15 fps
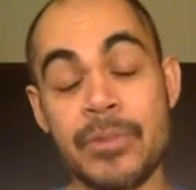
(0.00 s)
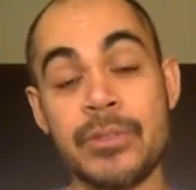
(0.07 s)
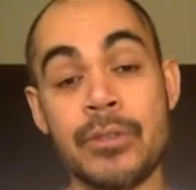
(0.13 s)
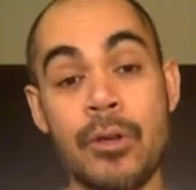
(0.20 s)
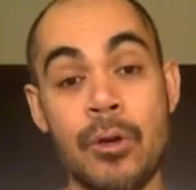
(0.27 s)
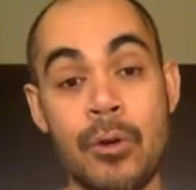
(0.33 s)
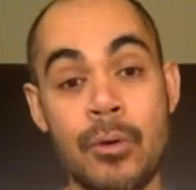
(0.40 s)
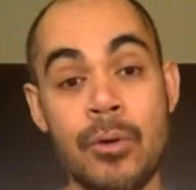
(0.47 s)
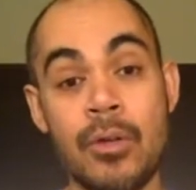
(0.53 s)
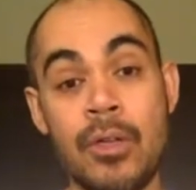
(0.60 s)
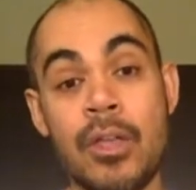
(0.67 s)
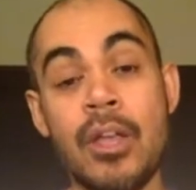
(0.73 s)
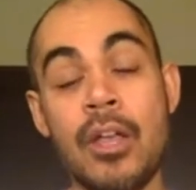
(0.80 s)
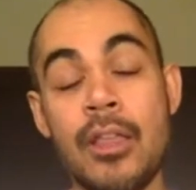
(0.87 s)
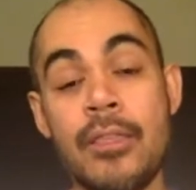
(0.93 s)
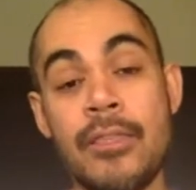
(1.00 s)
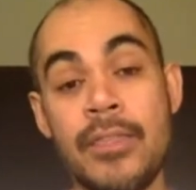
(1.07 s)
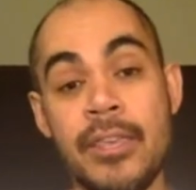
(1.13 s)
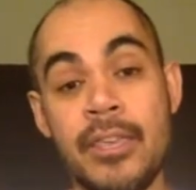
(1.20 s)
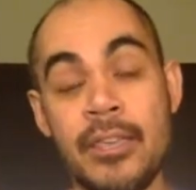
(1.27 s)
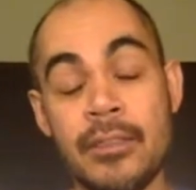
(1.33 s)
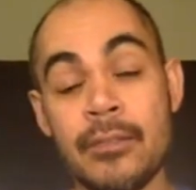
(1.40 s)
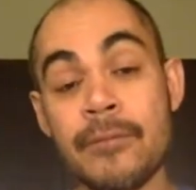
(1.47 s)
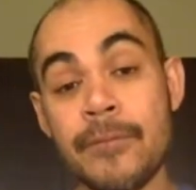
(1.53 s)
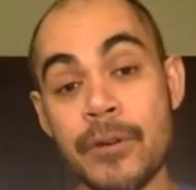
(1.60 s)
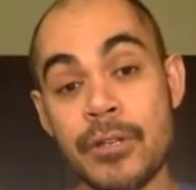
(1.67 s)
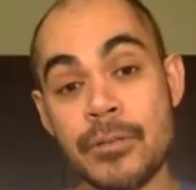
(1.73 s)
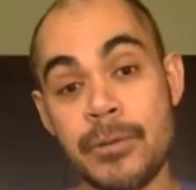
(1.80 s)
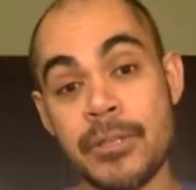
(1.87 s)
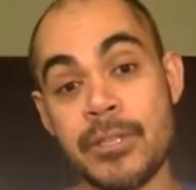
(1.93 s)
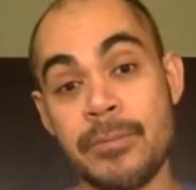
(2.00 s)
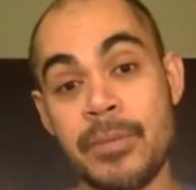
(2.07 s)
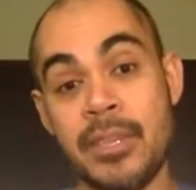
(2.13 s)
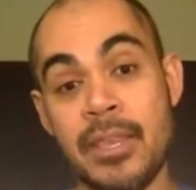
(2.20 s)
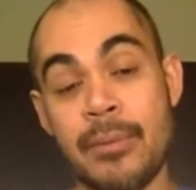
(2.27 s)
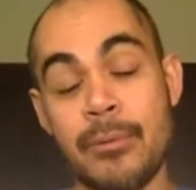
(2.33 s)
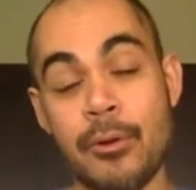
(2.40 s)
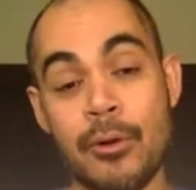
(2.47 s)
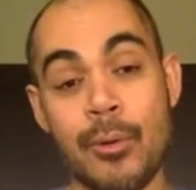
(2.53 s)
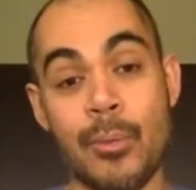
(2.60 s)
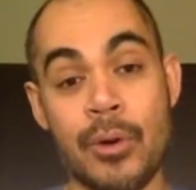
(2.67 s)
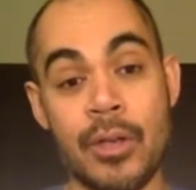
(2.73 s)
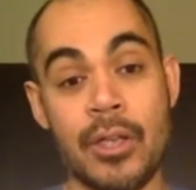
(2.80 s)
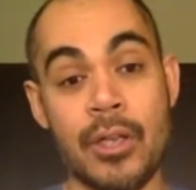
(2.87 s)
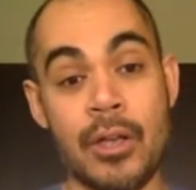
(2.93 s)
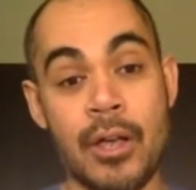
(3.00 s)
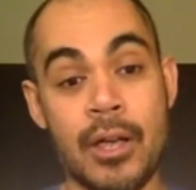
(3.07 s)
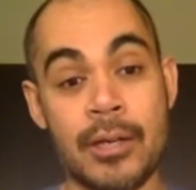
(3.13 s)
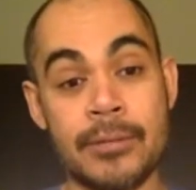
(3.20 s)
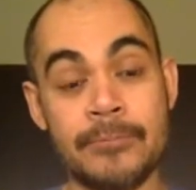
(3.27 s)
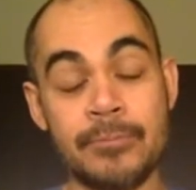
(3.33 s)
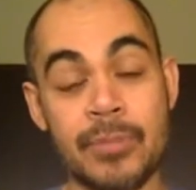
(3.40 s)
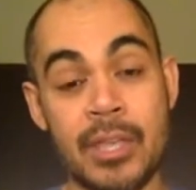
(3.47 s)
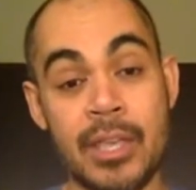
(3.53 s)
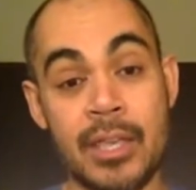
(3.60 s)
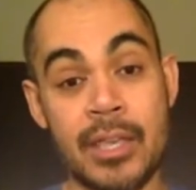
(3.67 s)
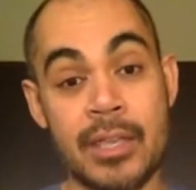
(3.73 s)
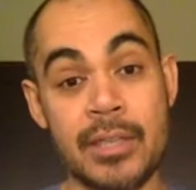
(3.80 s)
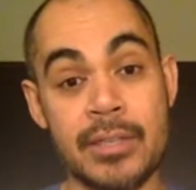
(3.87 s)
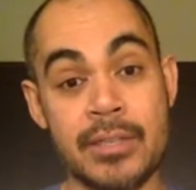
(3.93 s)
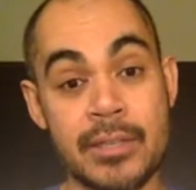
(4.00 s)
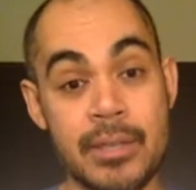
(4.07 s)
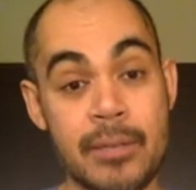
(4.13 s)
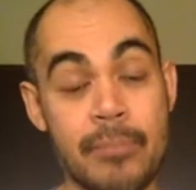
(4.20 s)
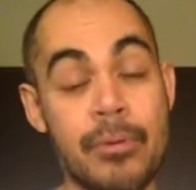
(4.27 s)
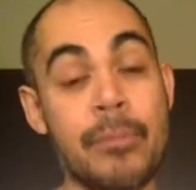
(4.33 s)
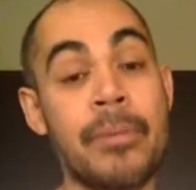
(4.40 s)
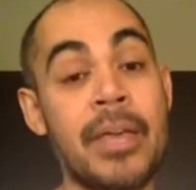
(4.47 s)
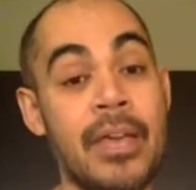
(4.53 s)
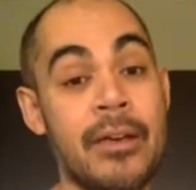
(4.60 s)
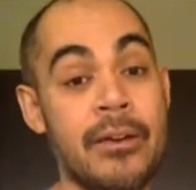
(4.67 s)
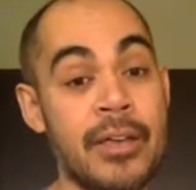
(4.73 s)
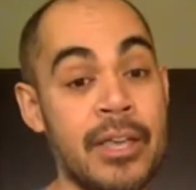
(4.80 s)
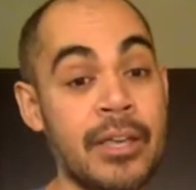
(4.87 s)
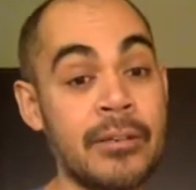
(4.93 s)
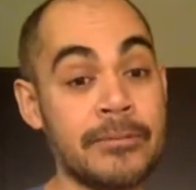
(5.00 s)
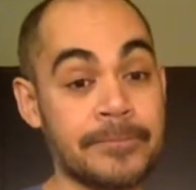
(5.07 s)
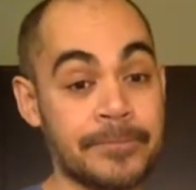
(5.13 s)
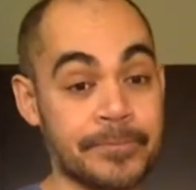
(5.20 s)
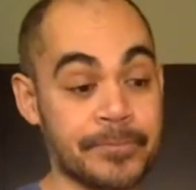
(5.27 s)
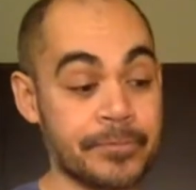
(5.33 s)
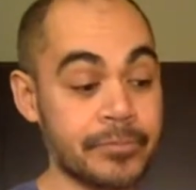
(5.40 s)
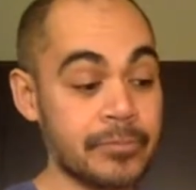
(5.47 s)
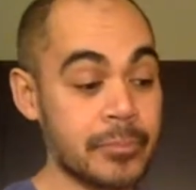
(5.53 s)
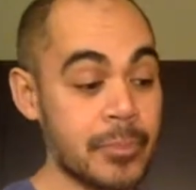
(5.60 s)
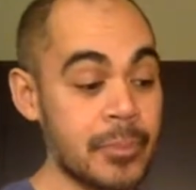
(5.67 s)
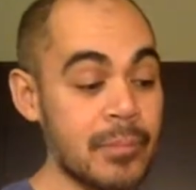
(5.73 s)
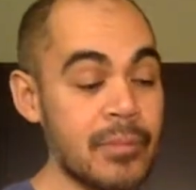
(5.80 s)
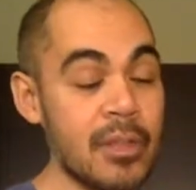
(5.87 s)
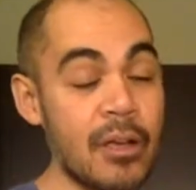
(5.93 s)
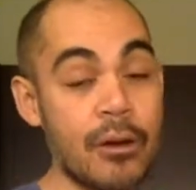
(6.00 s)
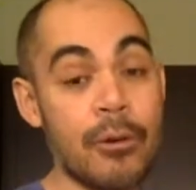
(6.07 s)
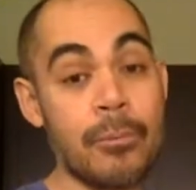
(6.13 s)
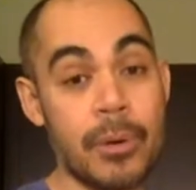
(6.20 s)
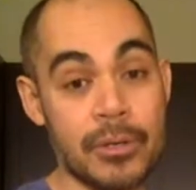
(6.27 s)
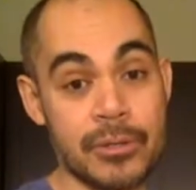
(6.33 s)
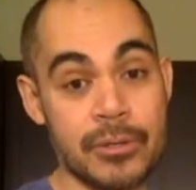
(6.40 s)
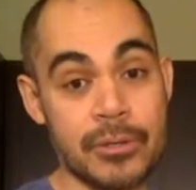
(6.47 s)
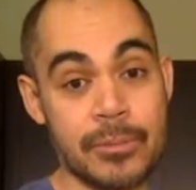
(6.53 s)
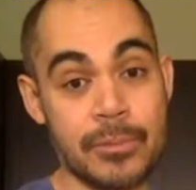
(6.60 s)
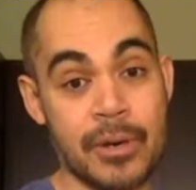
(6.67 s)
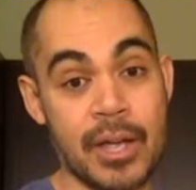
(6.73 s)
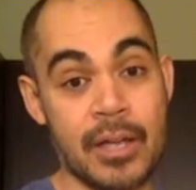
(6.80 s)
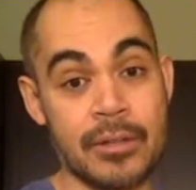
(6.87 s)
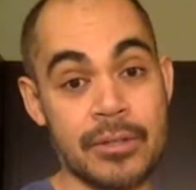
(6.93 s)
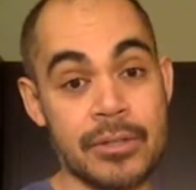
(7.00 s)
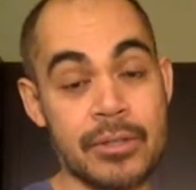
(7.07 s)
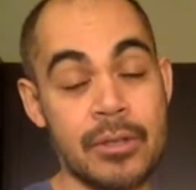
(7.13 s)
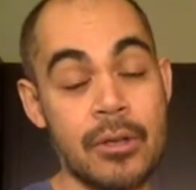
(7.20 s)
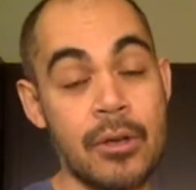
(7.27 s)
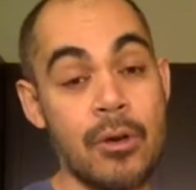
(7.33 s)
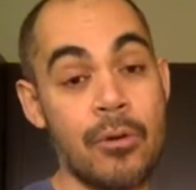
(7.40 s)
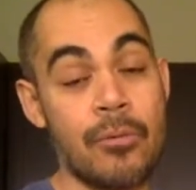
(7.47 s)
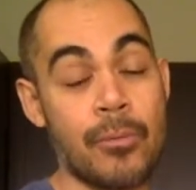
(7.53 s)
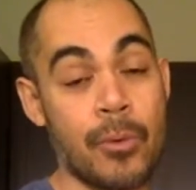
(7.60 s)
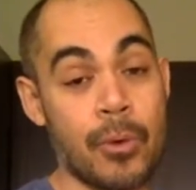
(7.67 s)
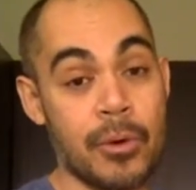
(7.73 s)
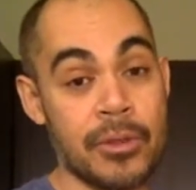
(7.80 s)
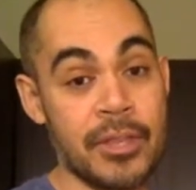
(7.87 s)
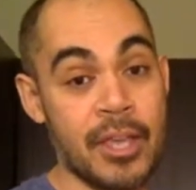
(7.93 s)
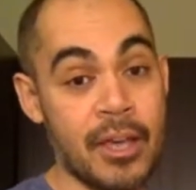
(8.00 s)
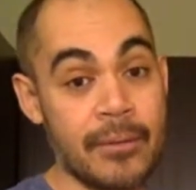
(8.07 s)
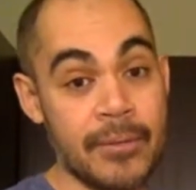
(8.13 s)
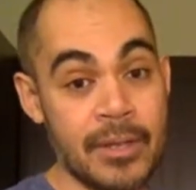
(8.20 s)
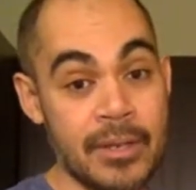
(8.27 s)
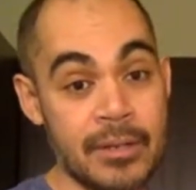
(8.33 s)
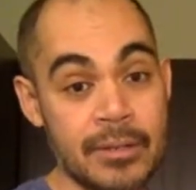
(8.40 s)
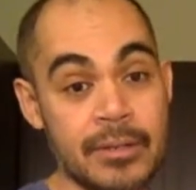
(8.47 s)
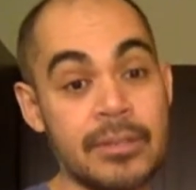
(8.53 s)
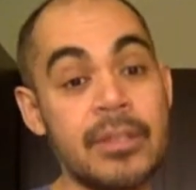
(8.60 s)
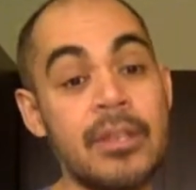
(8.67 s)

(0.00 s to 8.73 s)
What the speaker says: So the first recipe that we're going to be working on is preparing our Brussels sprouts for the oven,